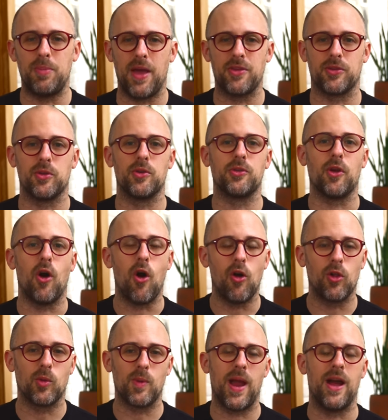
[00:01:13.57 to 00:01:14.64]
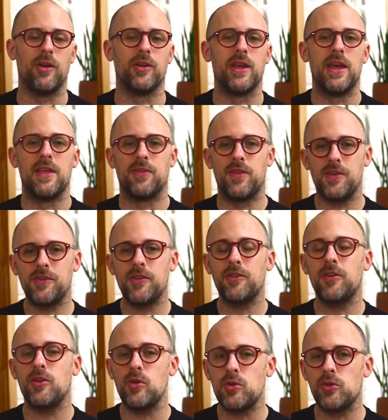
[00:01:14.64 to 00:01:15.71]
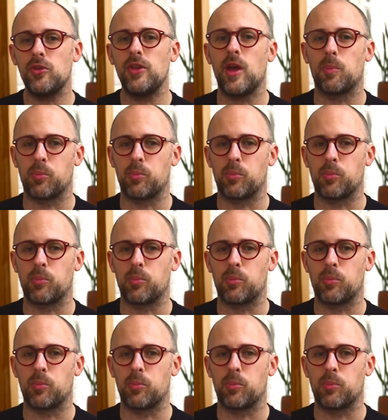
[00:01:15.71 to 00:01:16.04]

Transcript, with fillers: bezels all around. This is usually